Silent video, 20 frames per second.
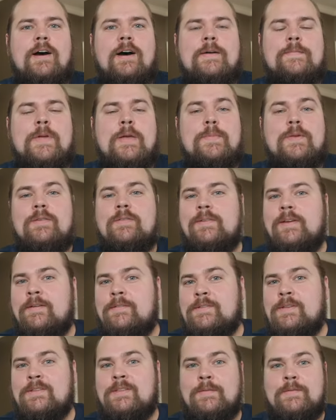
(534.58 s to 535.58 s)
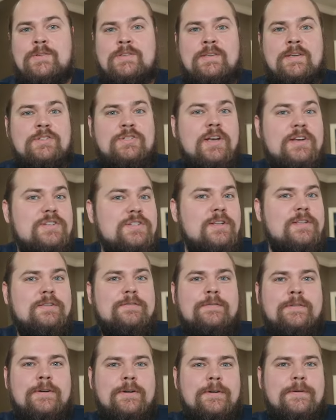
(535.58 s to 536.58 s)
maybe even gives you some suggestions
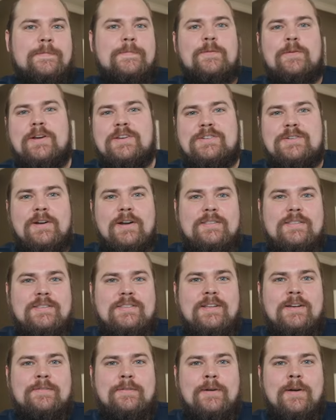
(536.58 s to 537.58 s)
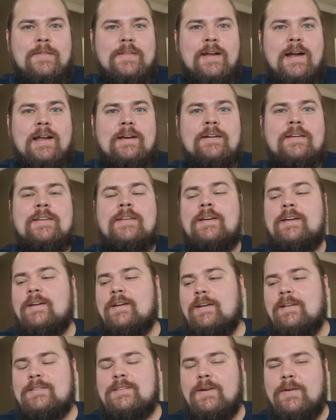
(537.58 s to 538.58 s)
for restaurants and stuff around the island.
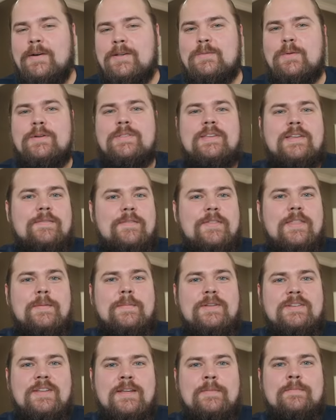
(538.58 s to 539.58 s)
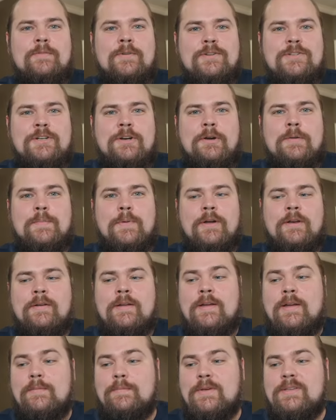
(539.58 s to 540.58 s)
It's always worth giving them a tip for sure, but
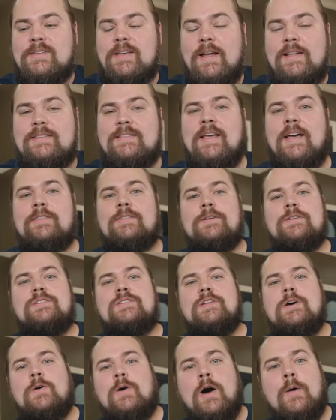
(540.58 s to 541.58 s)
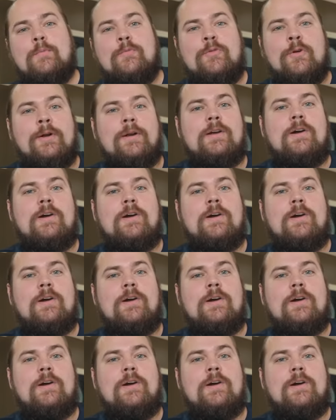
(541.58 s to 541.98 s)
besides that, there's no upfront